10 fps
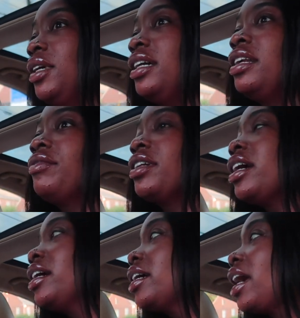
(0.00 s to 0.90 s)
I never
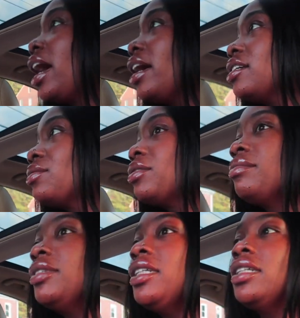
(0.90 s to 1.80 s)
carry cash with
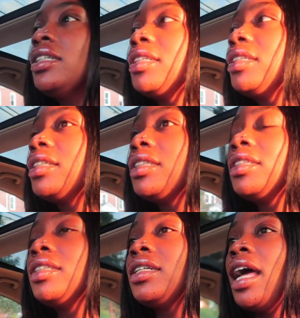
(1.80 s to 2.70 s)
me
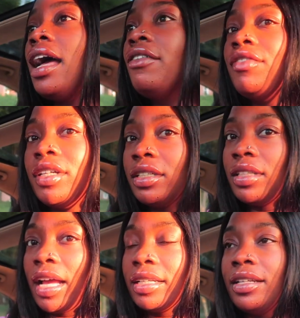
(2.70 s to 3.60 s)
ever.
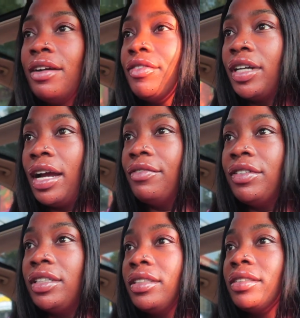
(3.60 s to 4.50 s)
Like never
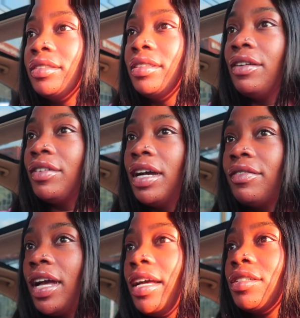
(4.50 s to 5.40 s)
ever never
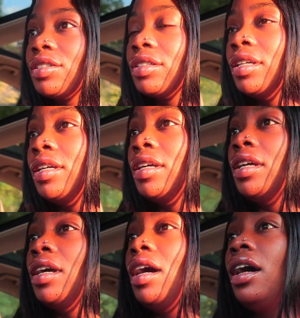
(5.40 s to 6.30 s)
have cash.
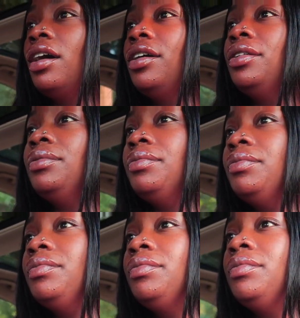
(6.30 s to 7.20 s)
Um.